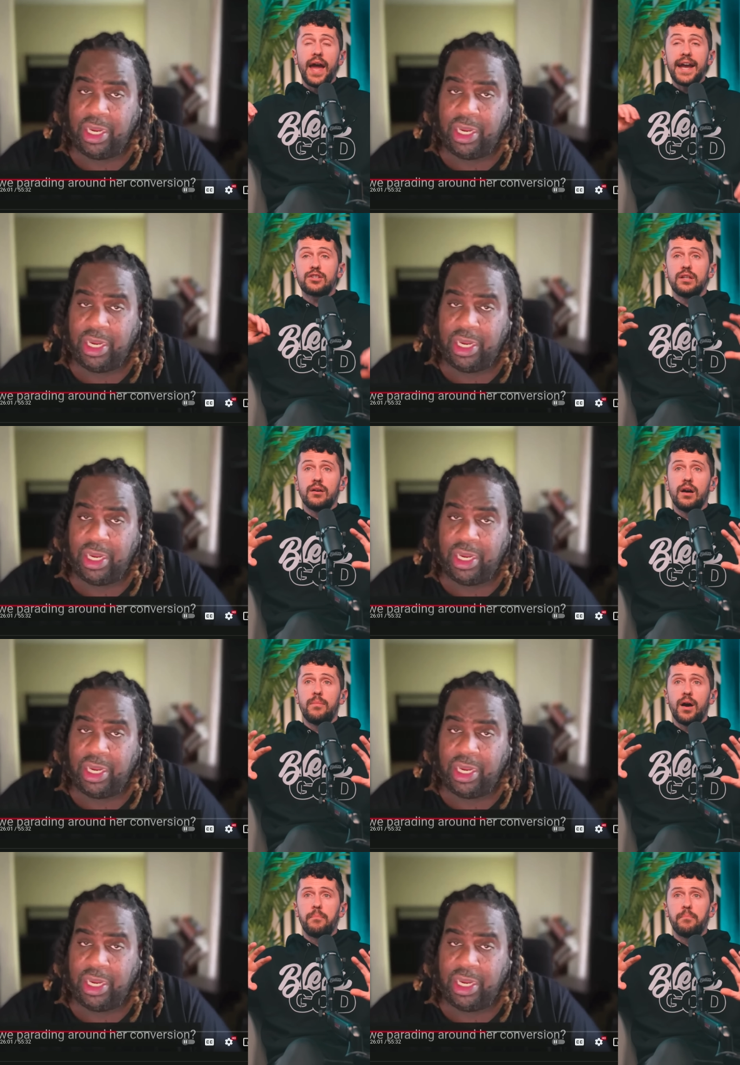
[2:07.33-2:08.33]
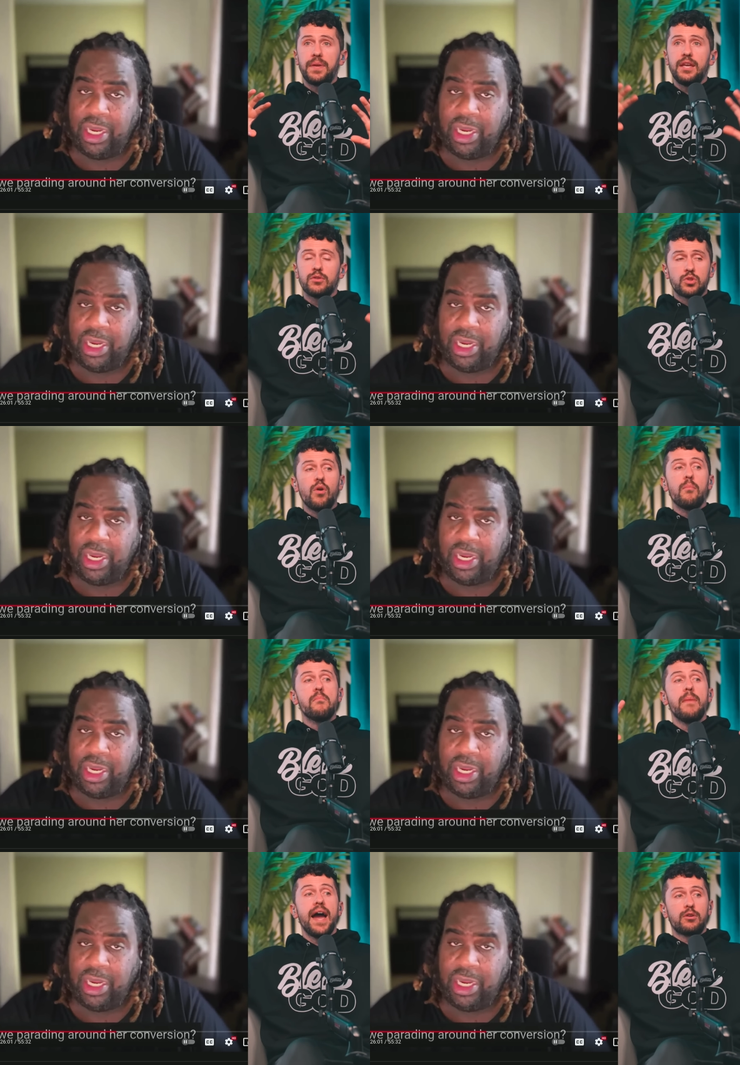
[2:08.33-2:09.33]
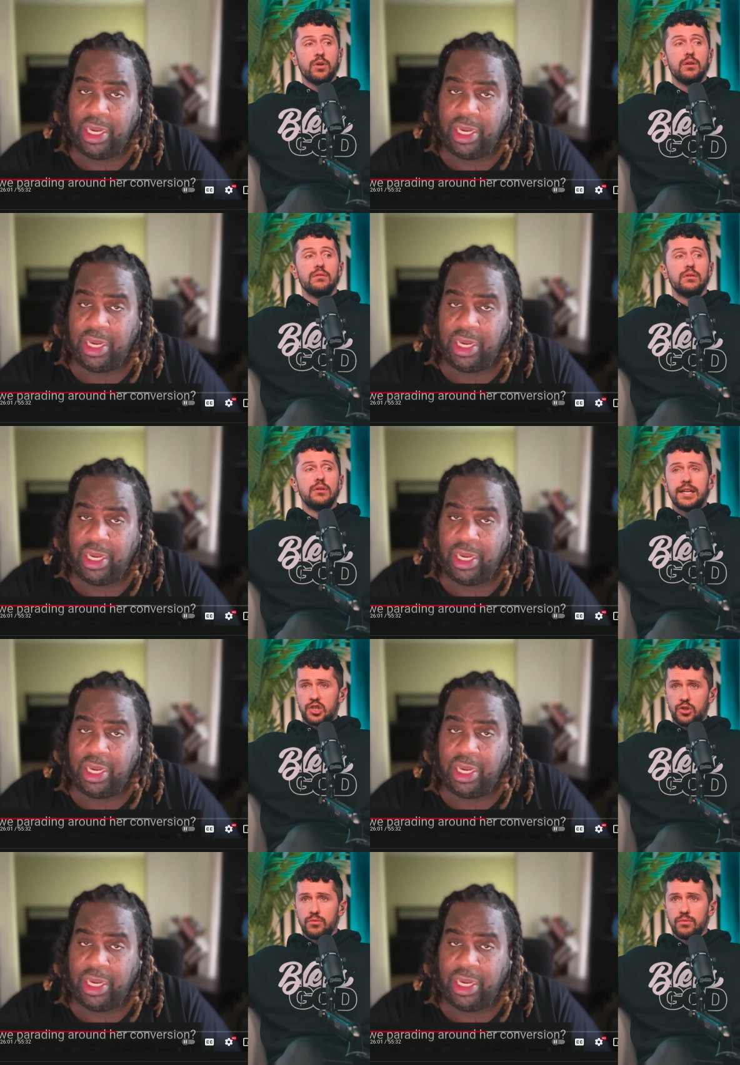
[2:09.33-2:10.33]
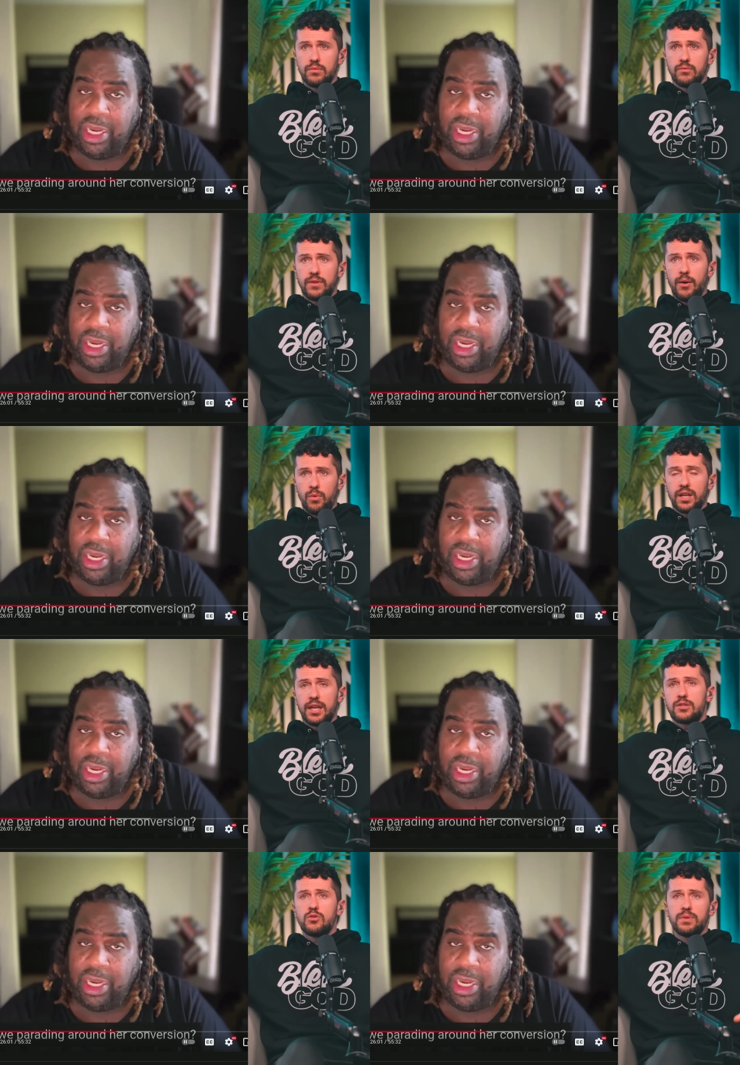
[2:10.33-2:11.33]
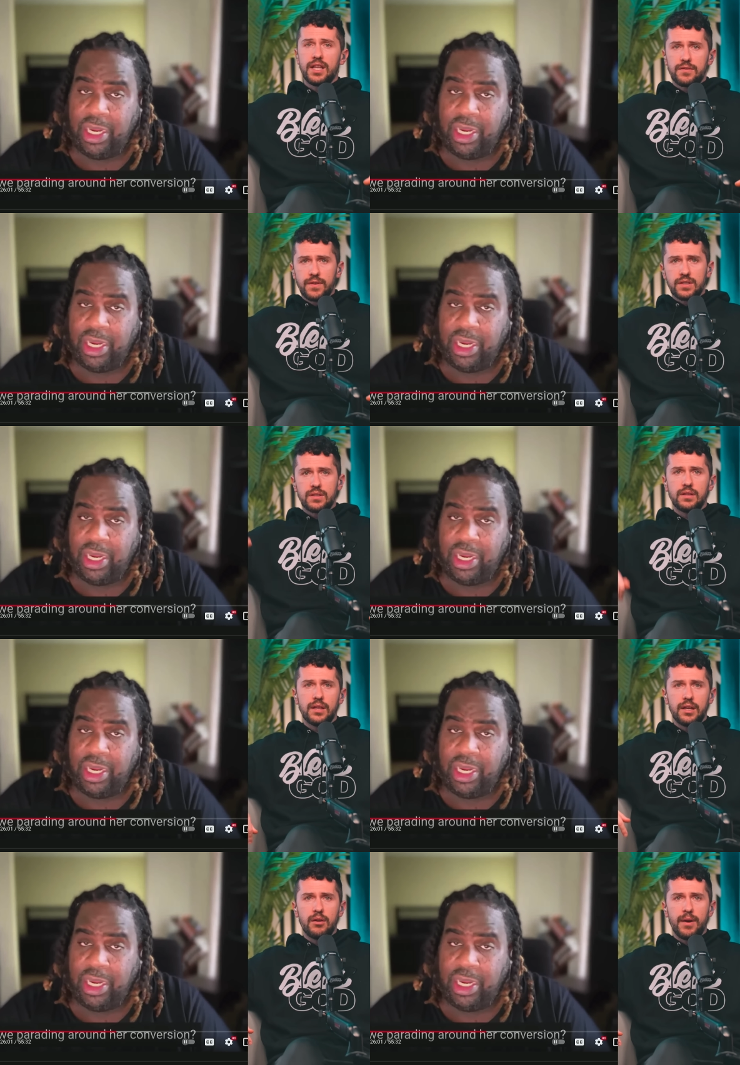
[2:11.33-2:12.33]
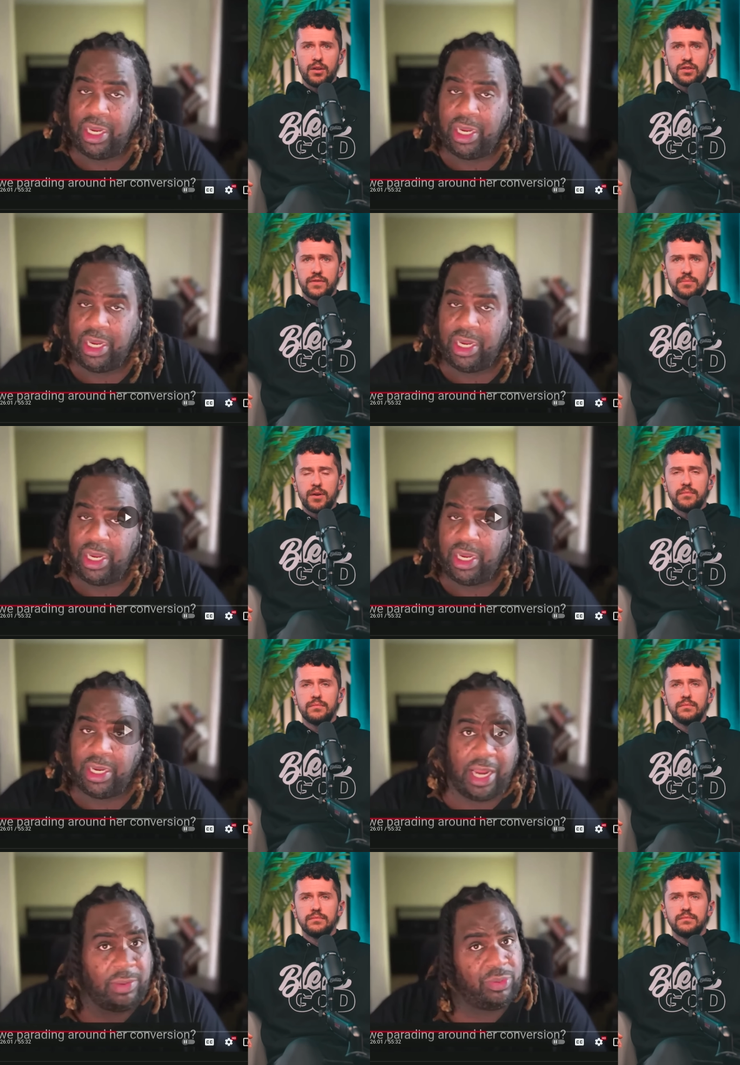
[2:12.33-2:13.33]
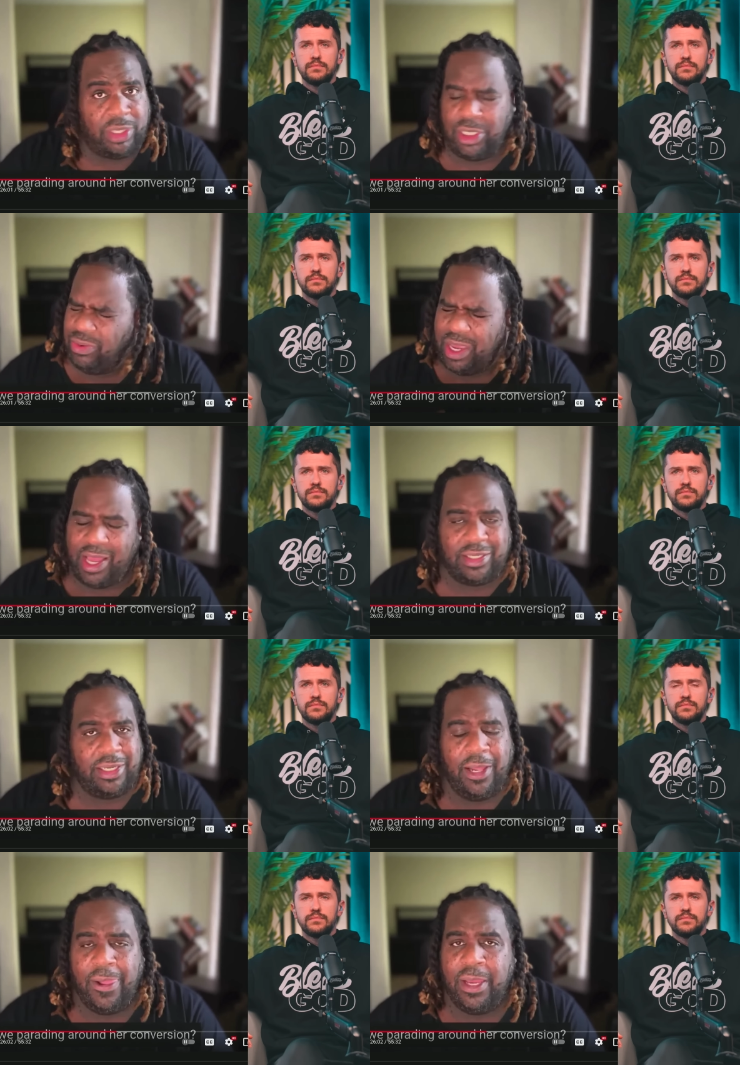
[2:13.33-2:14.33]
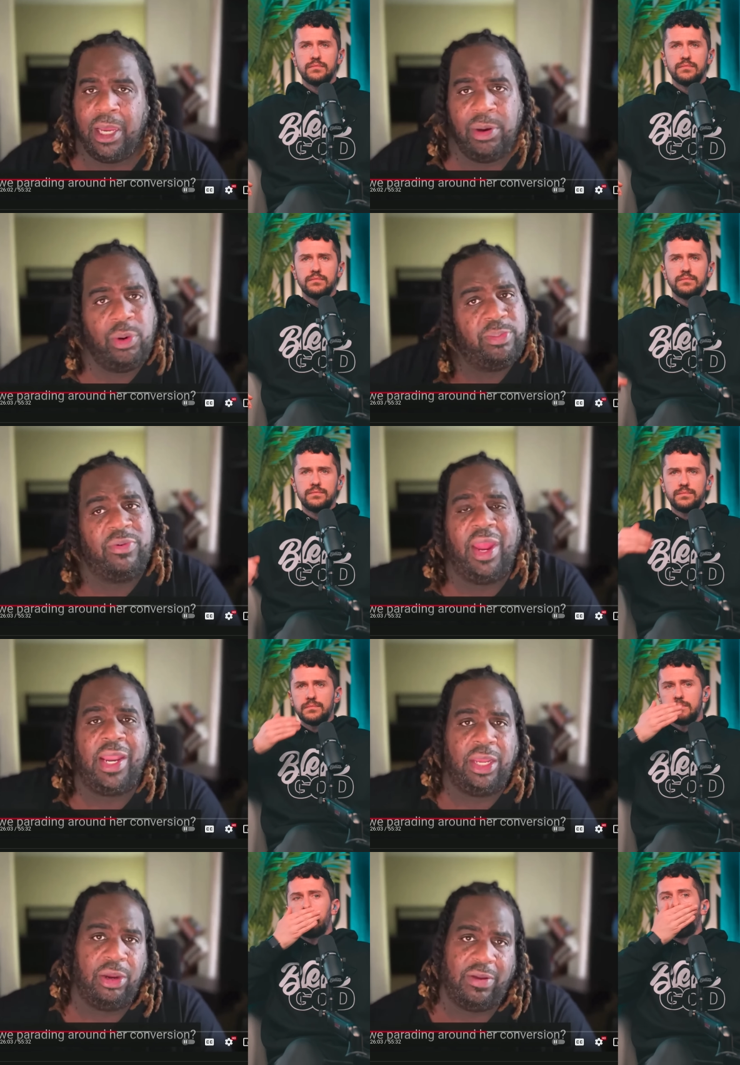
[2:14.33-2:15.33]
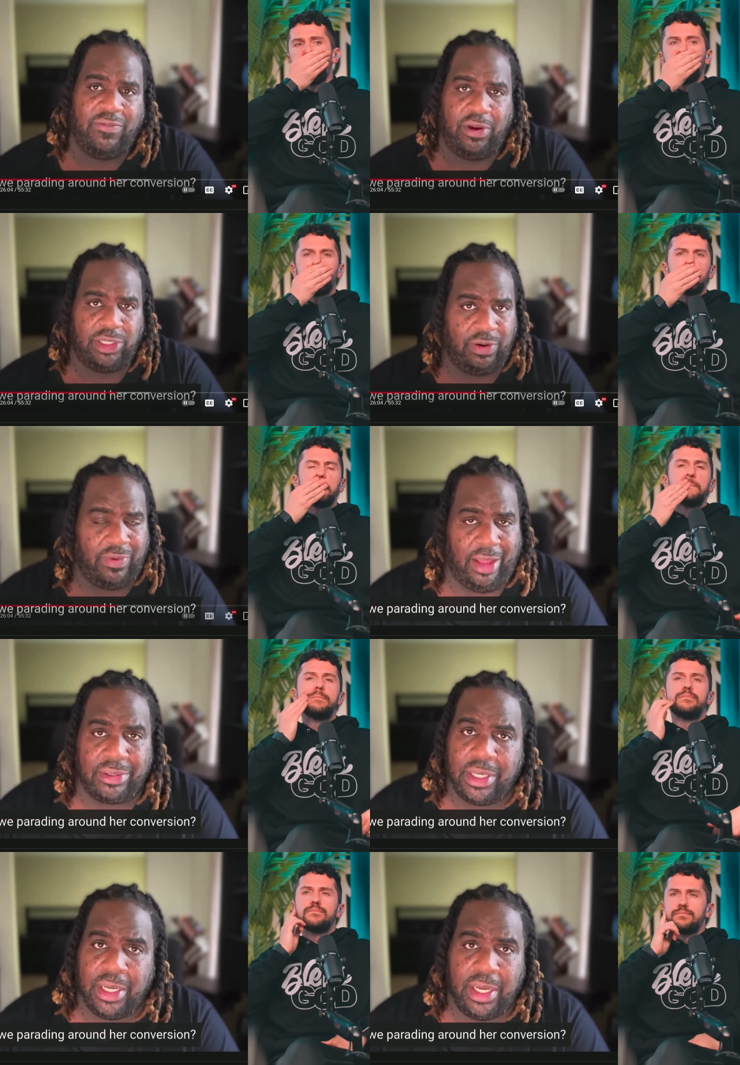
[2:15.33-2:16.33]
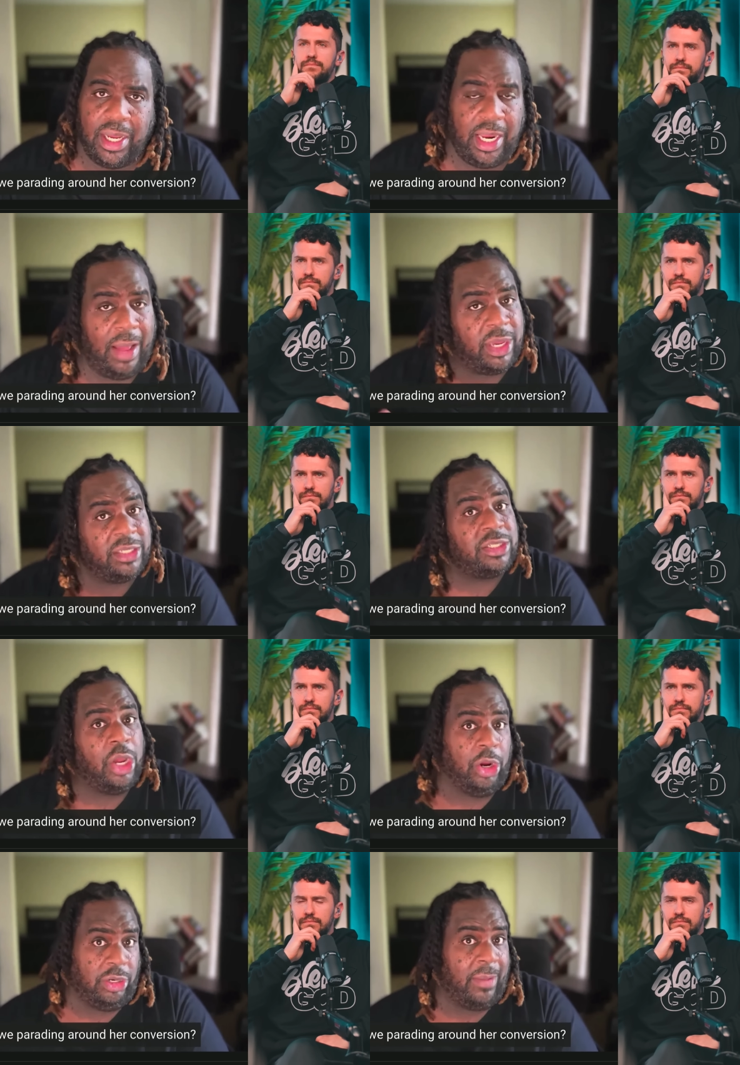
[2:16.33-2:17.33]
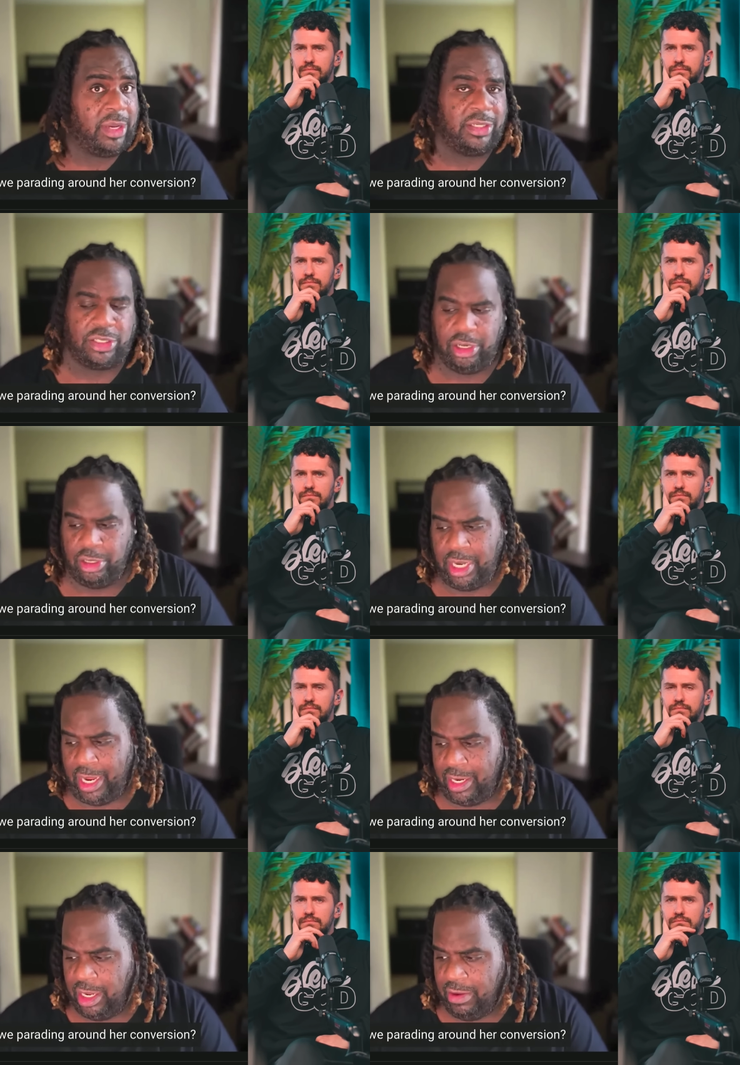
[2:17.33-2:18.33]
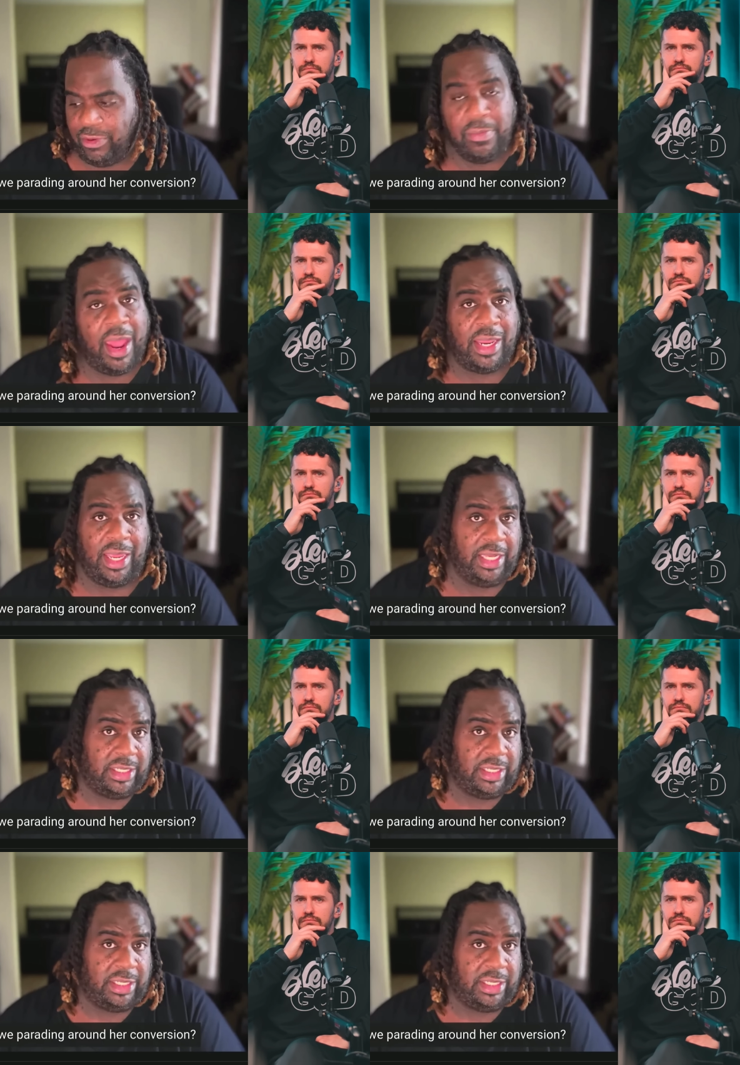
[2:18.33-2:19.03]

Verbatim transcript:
Speaker 1: actually a, a, appeal to a macro issue that we're going to get to. But let's first let, hear him out on this first part.
Speaker 2: Connecting with what she knew, yes, but we're parading her conversion around, and I'm concerned. I'm concerned that for many,